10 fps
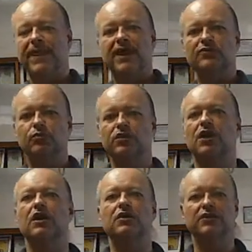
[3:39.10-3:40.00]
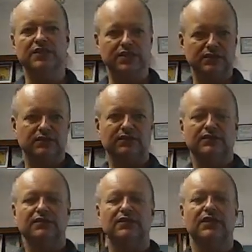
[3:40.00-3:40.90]
we're targeting,
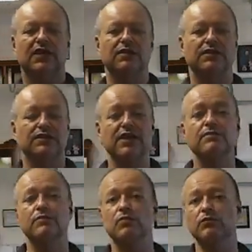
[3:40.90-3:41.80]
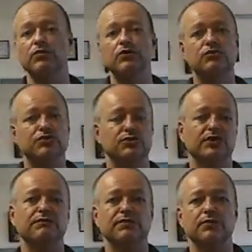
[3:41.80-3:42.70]
and then when we use certain
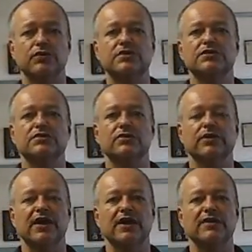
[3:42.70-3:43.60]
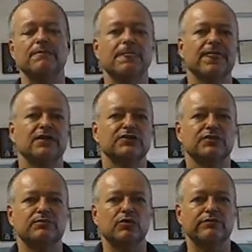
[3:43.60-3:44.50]
influences, okay, certain
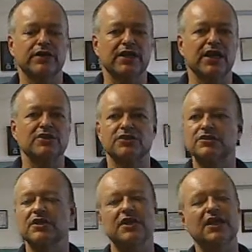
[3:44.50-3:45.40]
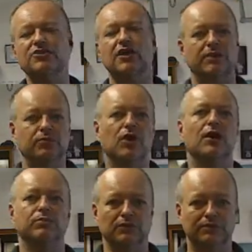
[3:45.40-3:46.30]
motivating agents, it's not a
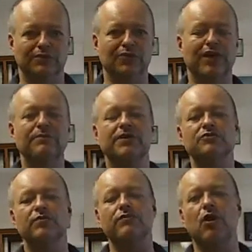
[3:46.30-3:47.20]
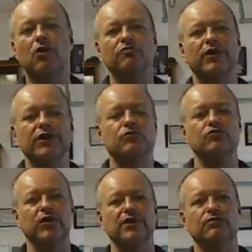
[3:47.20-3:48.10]
problem, okay, because we've already
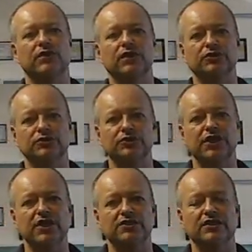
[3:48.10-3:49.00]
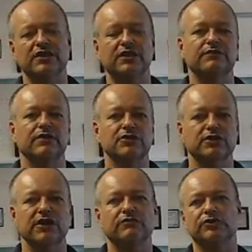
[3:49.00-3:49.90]
created relational change at the intervention
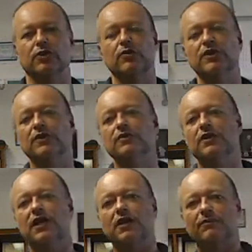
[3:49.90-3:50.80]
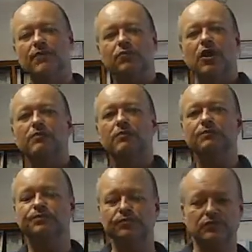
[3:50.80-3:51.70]
level. So the
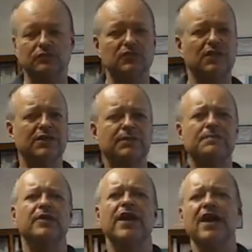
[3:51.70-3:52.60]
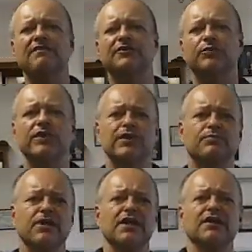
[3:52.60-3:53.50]
problem that people have is when they
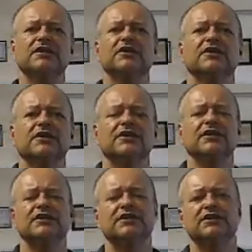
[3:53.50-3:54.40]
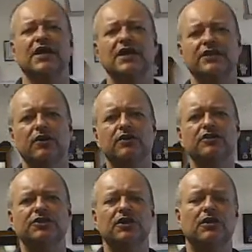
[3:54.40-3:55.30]
bring this
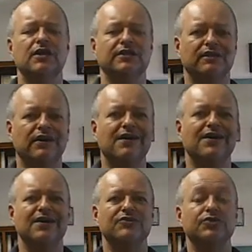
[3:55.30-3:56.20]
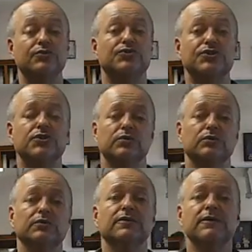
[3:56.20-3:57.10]
ideology online too
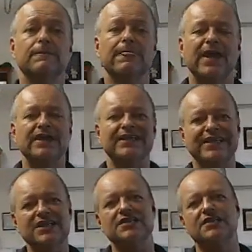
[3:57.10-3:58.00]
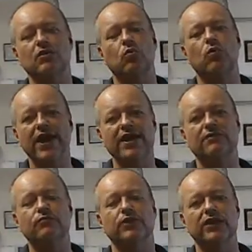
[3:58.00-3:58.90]
soon, and it gets in the way of
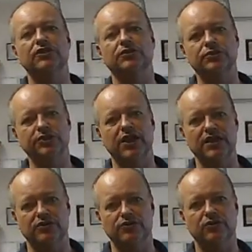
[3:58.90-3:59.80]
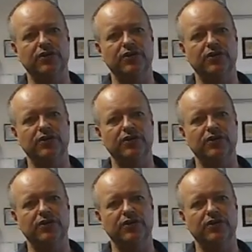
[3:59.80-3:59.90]
relational change. Okay,